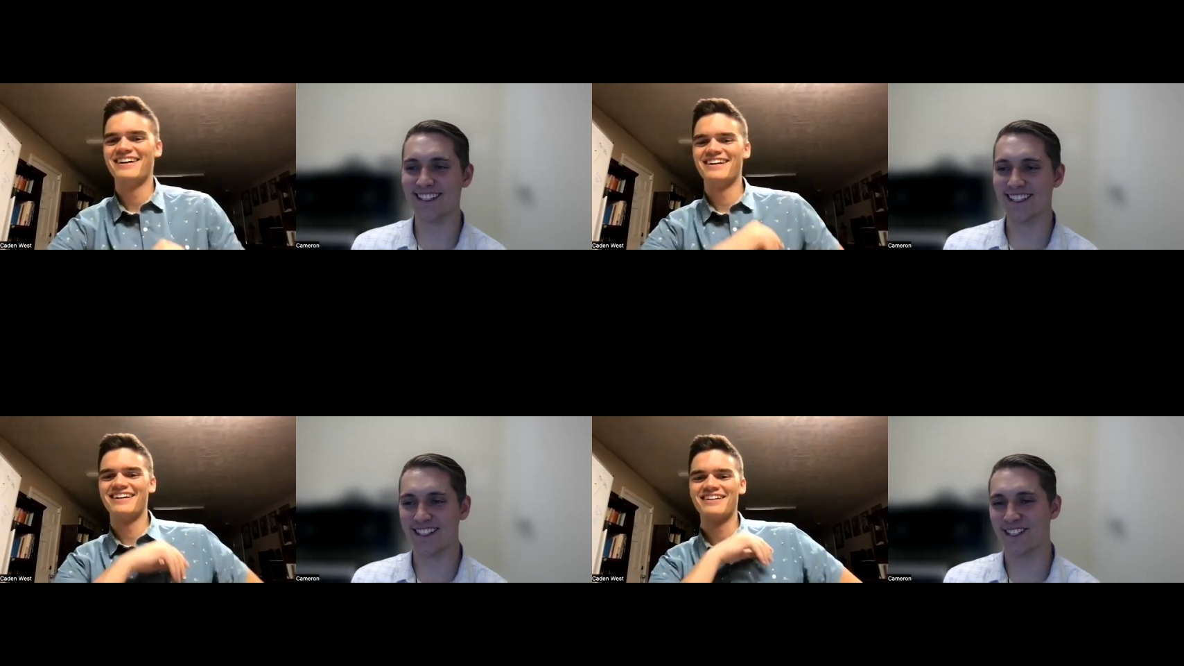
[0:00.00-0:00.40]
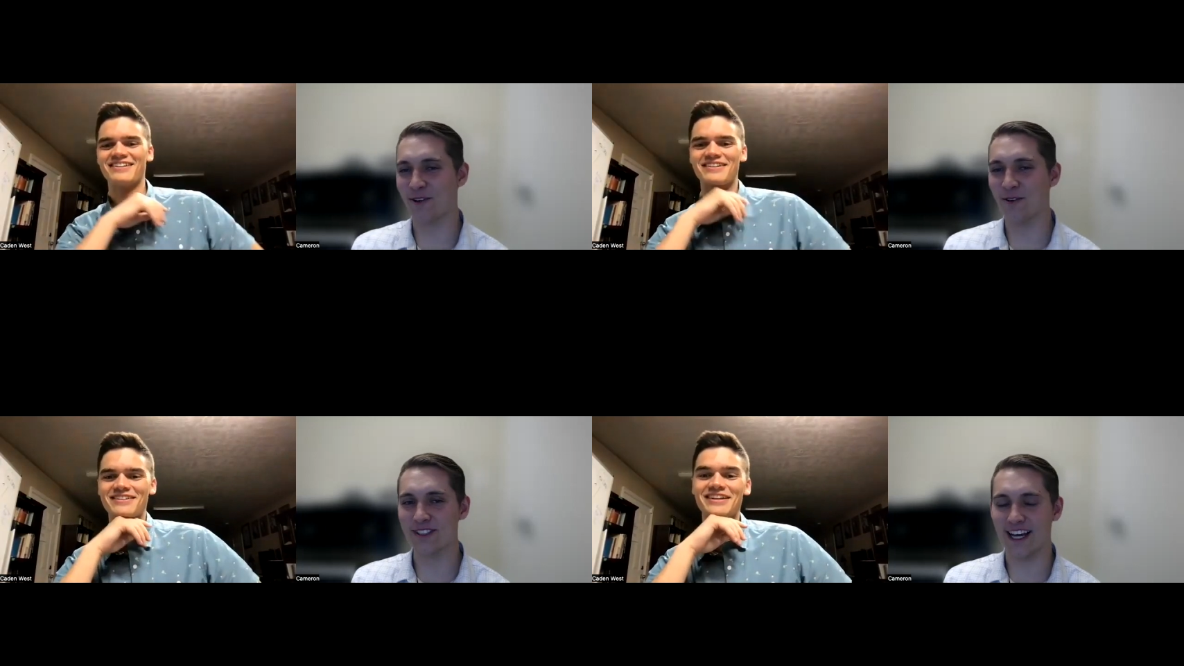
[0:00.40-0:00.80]

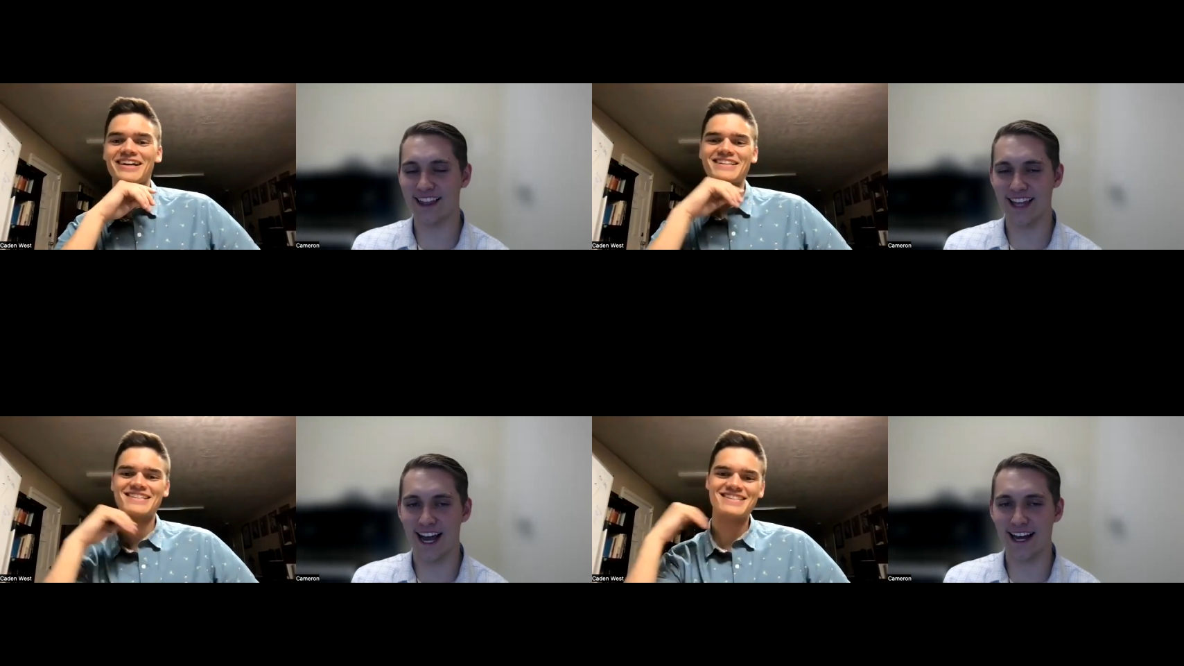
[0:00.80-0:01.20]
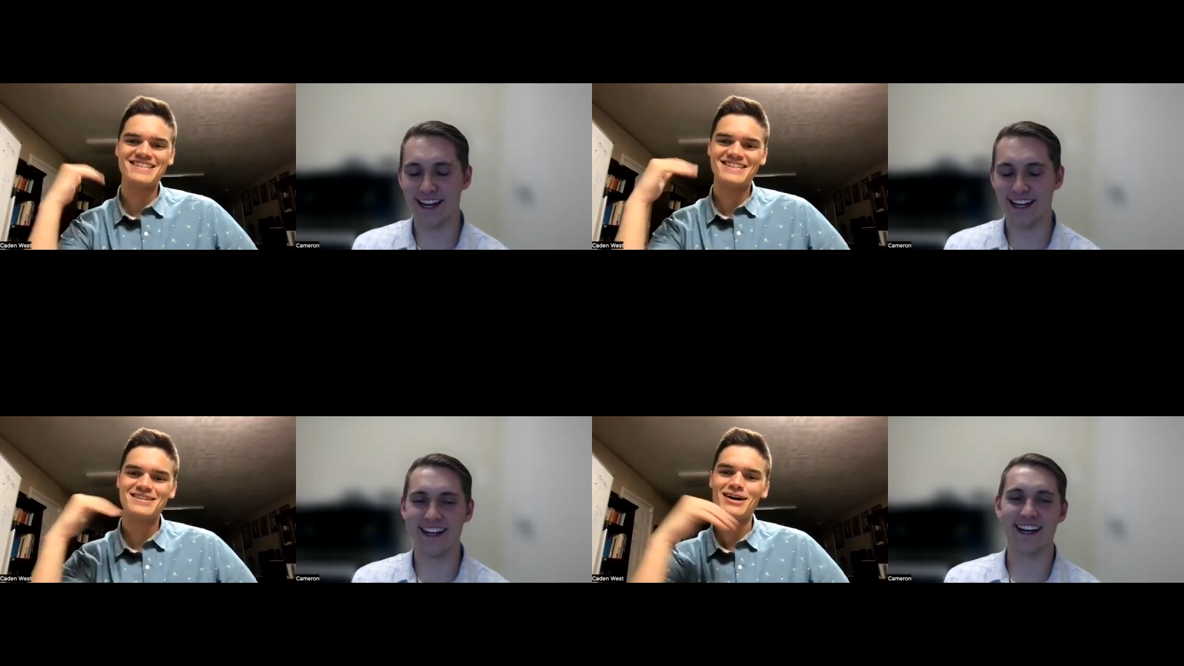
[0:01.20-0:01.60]
Speaker 1: schools like that
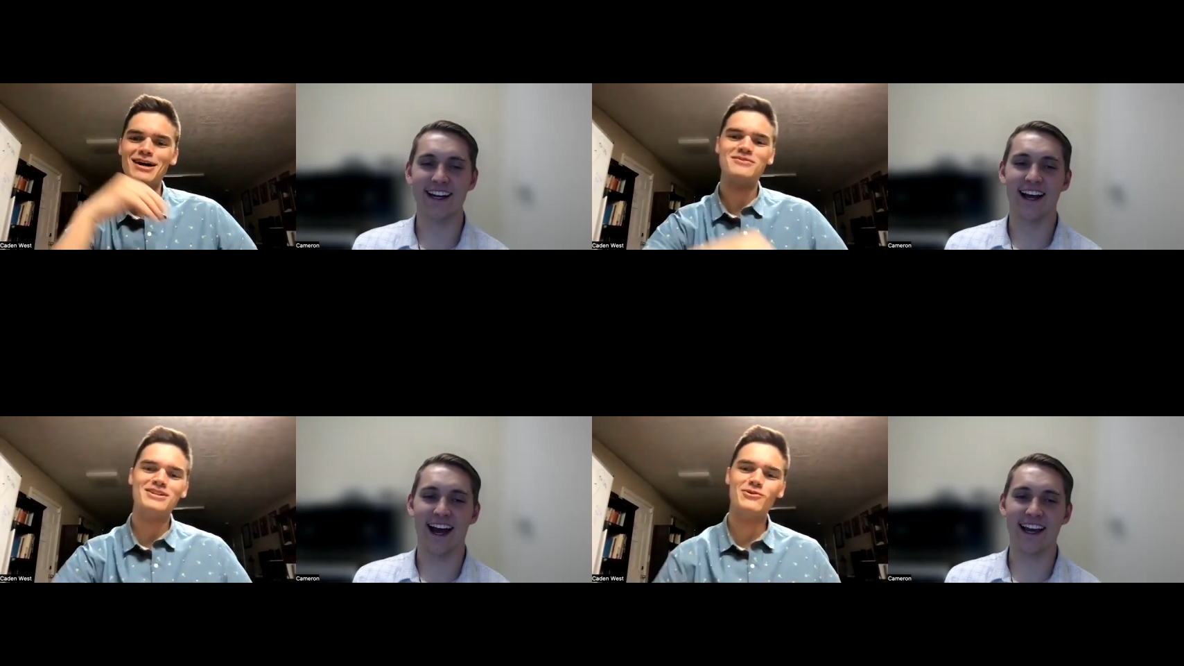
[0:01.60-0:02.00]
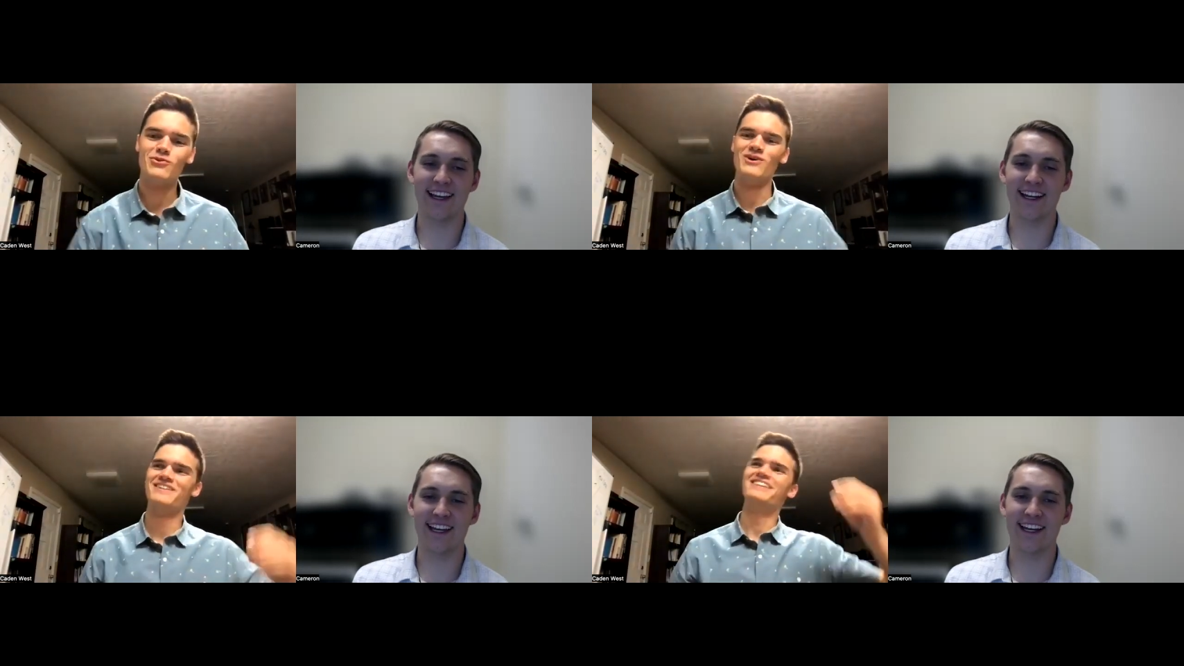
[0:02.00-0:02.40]
and top tier
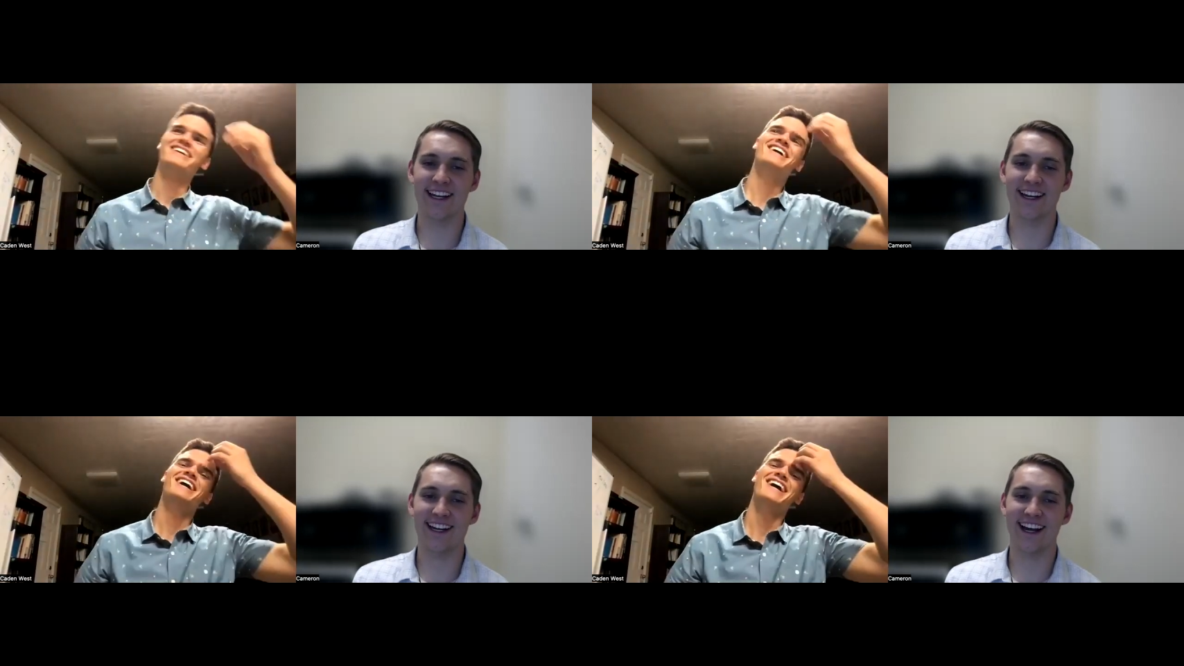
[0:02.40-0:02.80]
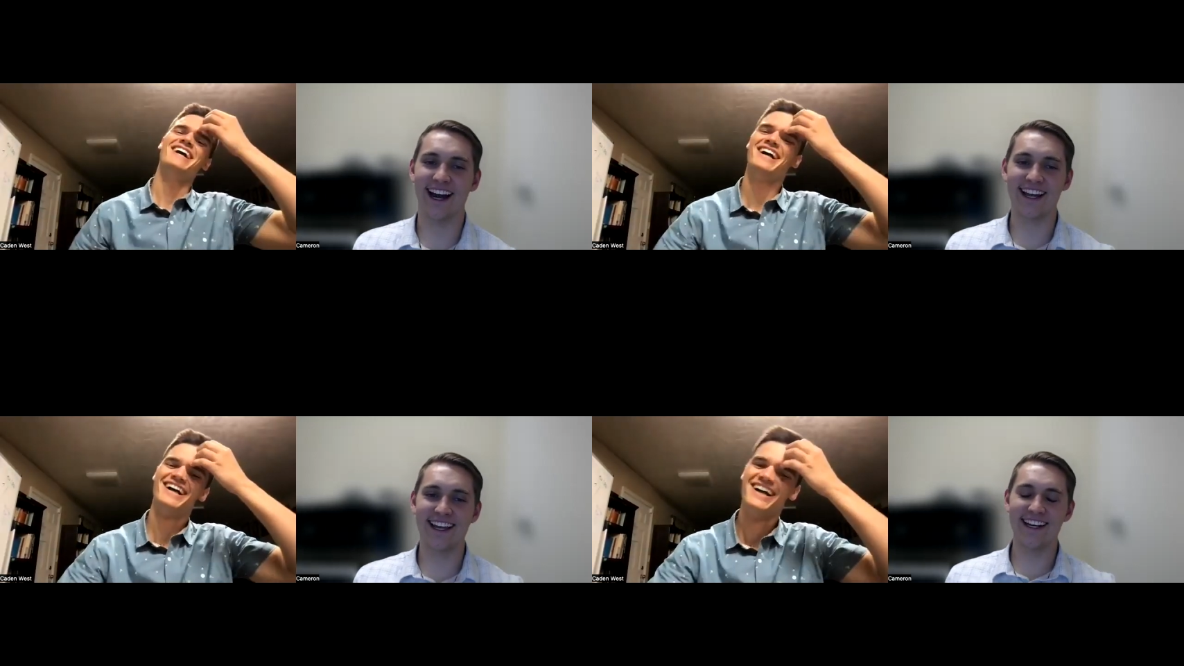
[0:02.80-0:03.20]
And I
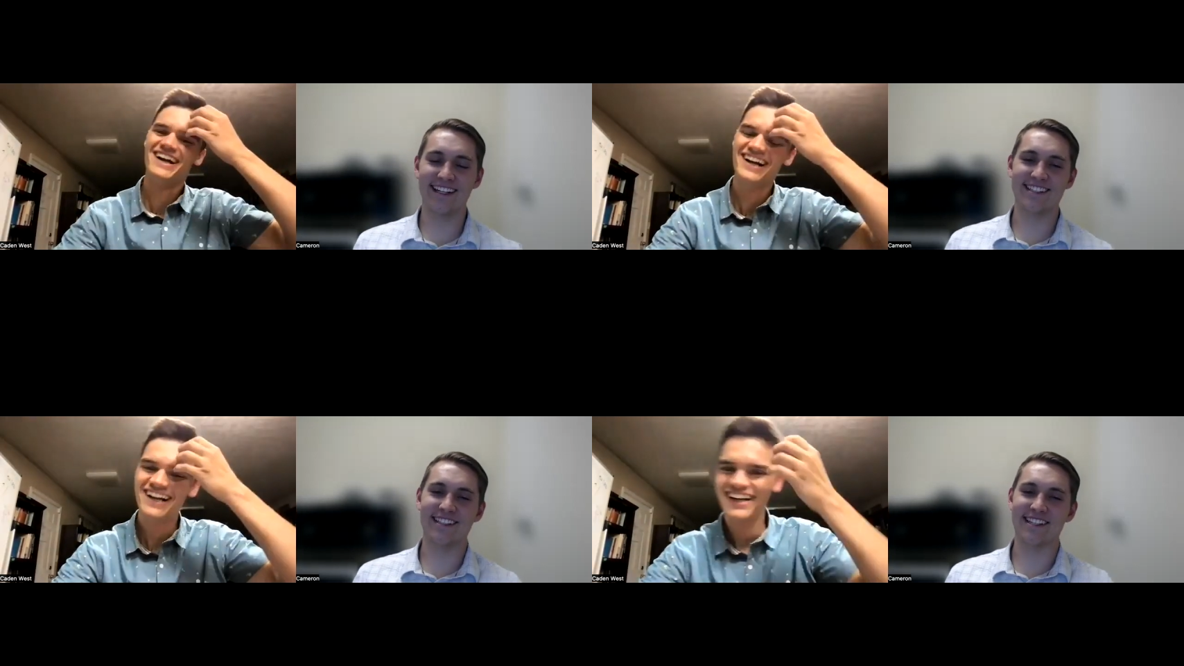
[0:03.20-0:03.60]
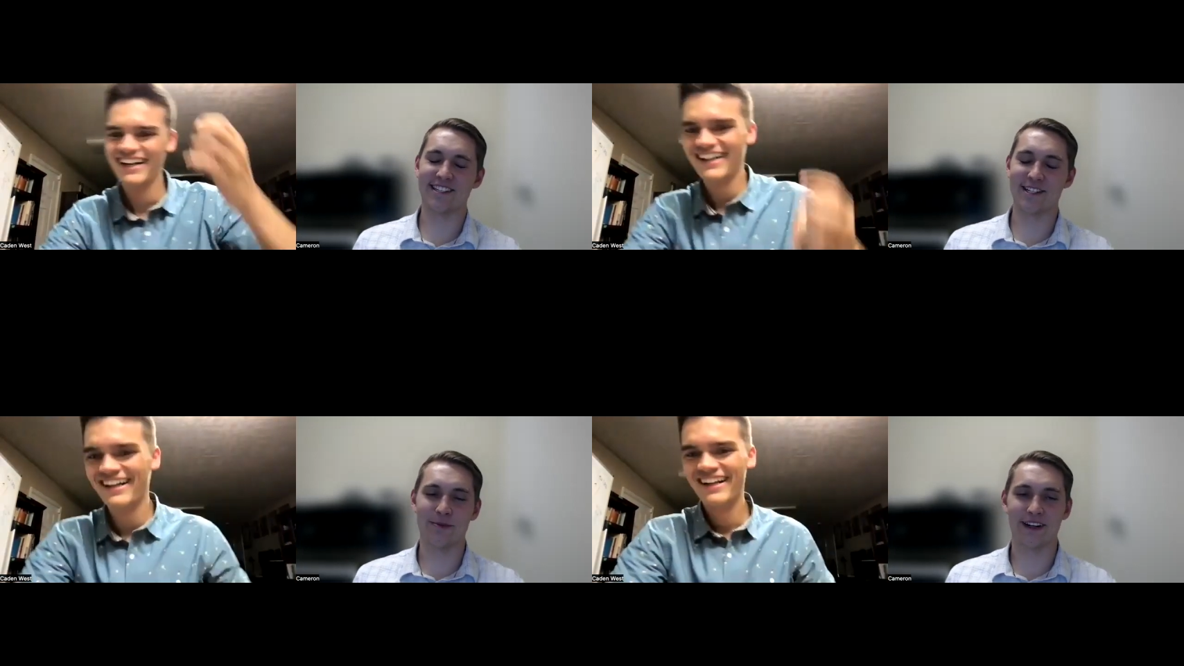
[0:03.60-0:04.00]
get into the
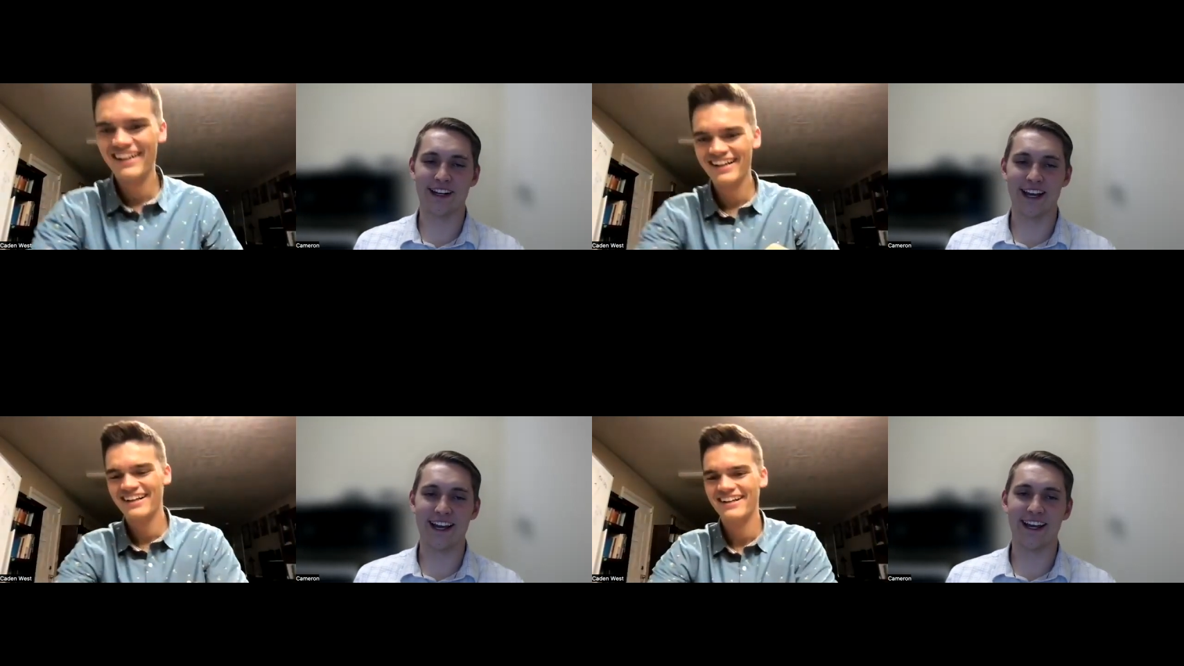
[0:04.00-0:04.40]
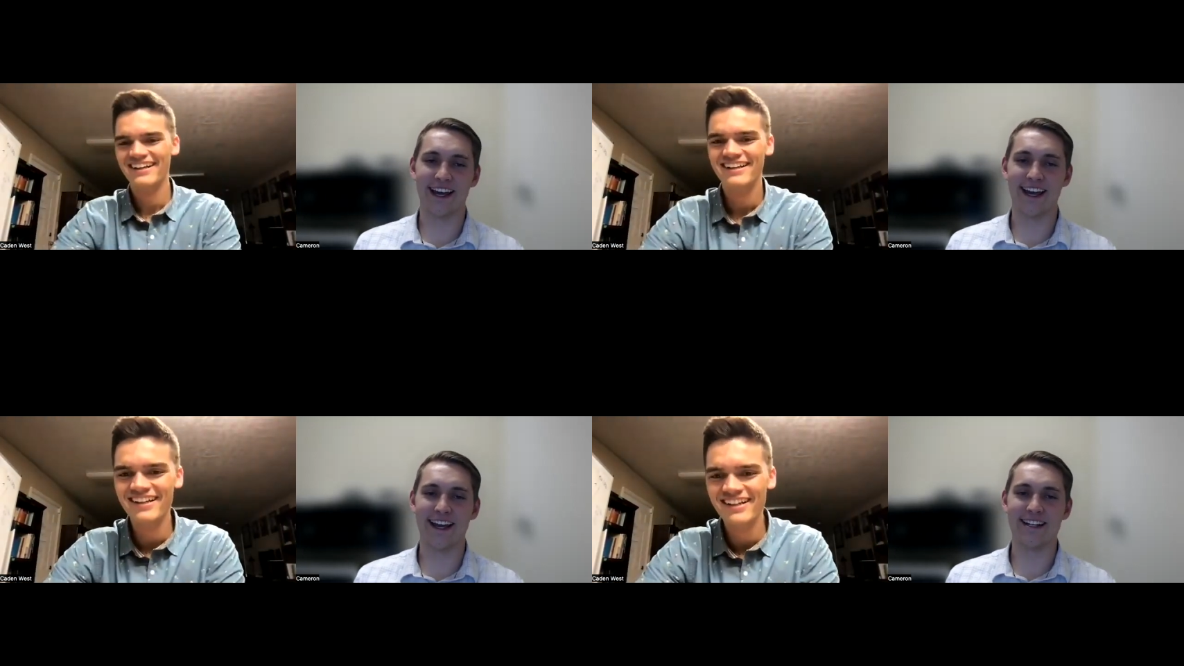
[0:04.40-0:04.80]
super day
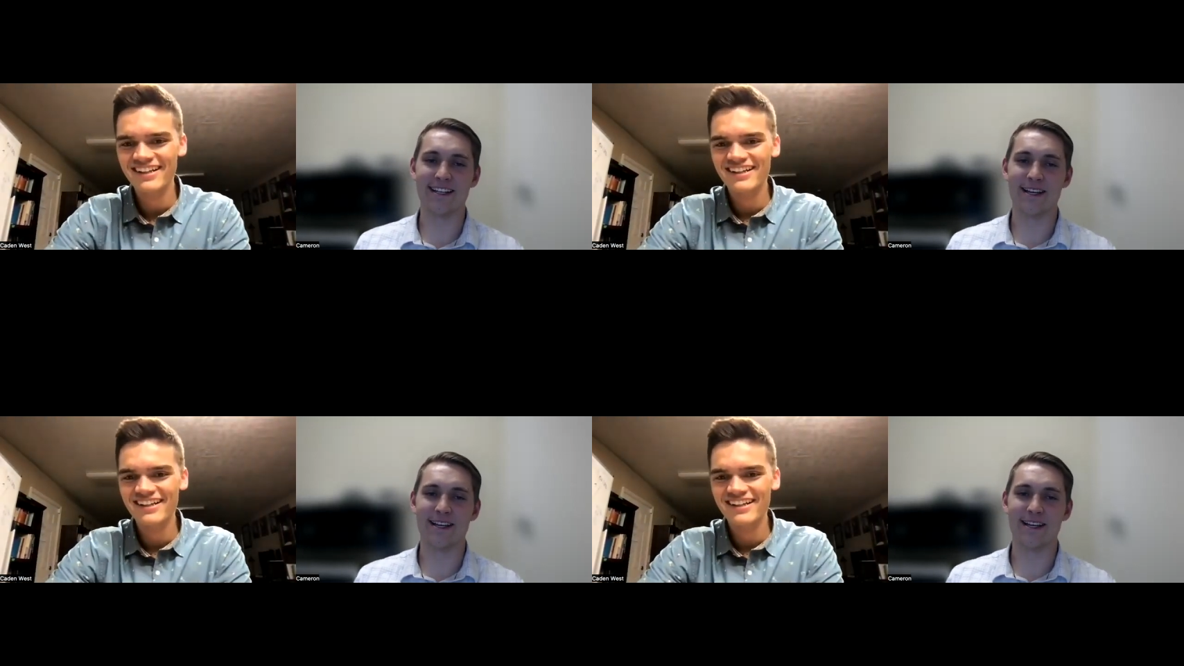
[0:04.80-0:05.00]
and